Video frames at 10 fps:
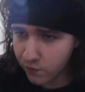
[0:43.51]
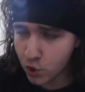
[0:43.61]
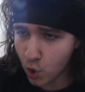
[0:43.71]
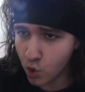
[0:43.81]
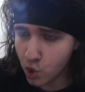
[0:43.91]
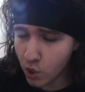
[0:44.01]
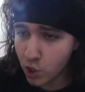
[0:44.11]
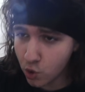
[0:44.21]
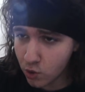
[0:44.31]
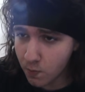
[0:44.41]
So you
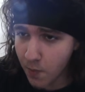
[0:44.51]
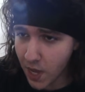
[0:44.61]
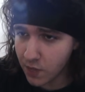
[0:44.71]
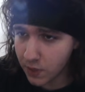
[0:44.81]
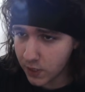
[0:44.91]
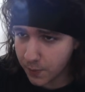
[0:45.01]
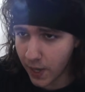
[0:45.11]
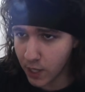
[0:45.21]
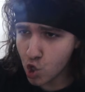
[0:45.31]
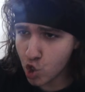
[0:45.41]
need to make this
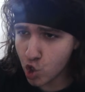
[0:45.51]
page.